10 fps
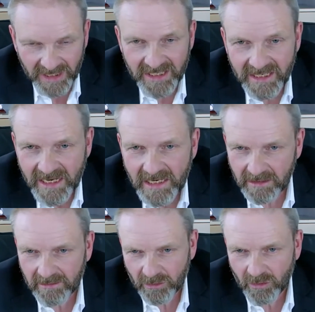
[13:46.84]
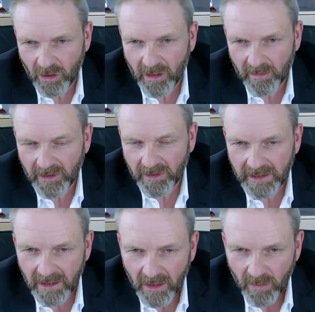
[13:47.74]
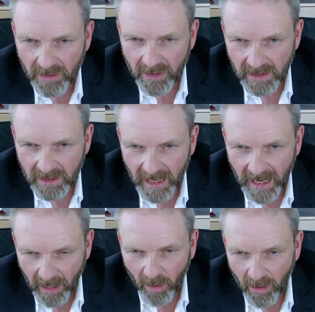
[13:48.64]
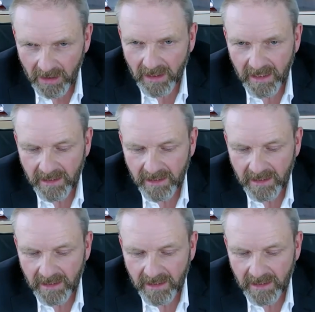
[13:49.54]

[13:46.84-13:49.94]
need to collaborate with all